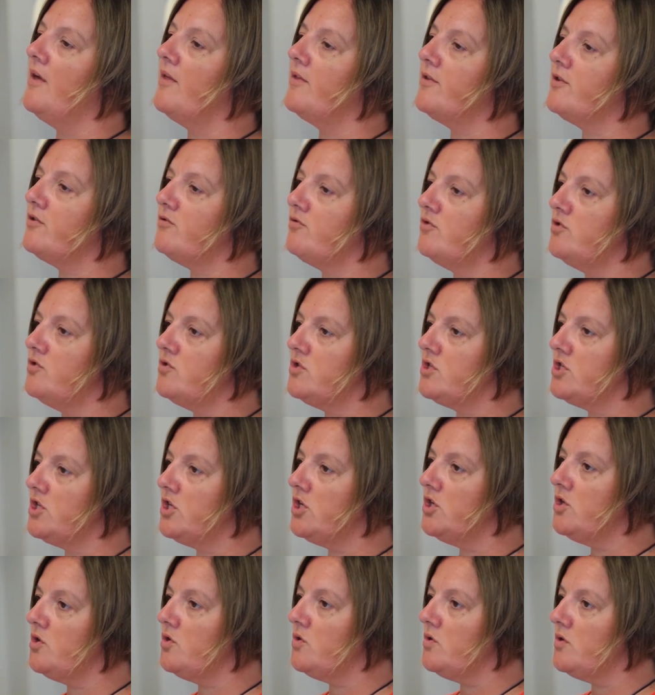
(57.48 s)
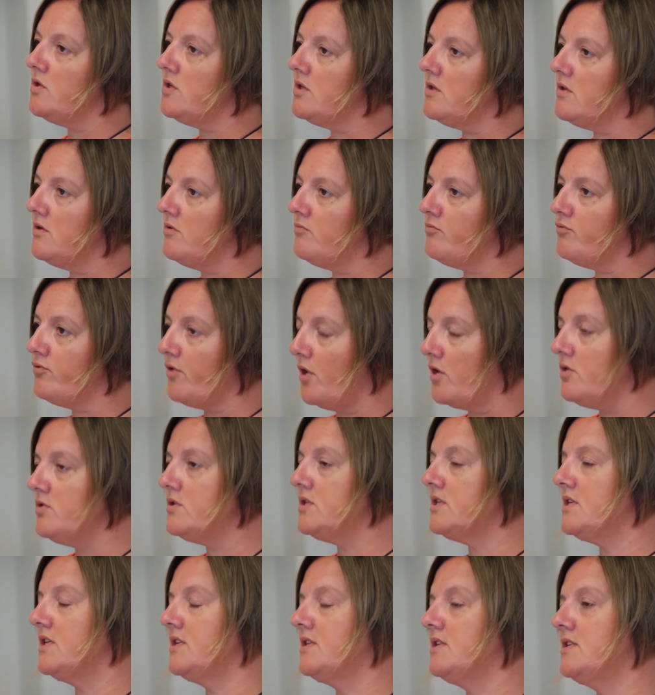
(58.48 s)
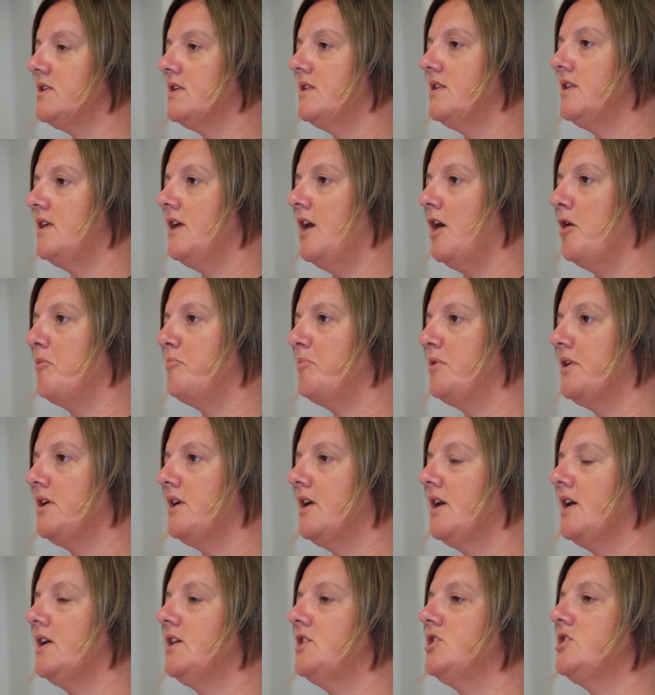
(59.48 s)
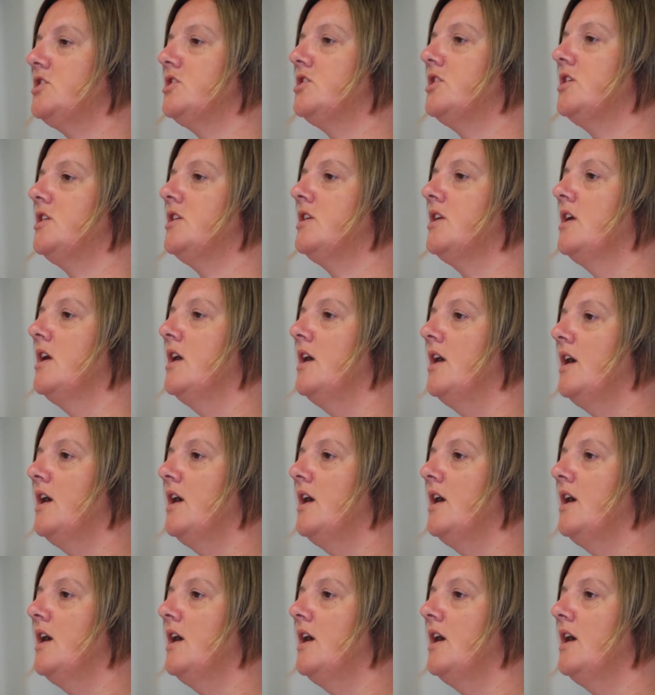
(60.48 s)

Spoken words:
through to processing the application,